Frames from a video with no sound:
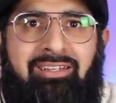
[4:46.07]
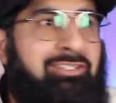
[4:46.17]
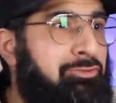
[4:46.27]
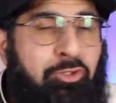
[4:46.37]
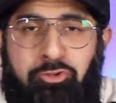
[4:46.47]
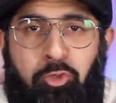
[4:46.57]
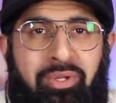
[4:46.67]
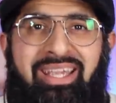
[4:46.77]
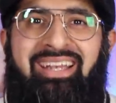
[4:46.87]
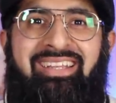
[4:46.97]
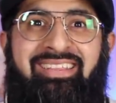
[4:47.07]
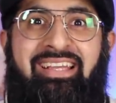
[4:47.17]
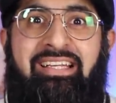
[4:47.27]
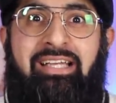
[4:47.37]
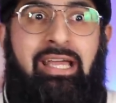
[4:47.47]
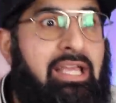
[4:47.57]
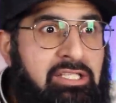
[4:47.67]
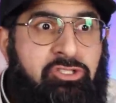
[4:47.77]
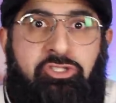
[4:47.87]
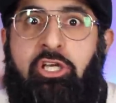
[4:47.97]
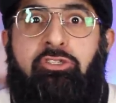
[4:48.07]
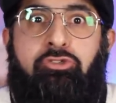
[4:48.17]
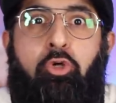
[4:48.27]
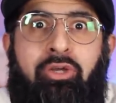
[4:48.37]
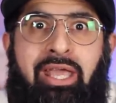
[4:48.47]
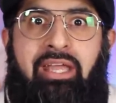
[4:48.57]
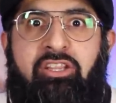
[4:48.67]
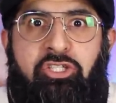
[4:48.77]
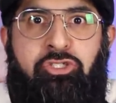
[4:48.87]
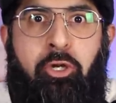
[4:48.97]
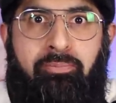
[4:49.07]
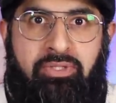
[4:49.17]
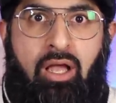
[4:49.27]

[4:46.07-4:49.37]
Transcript: And it's not doing anything, it's just not getting the job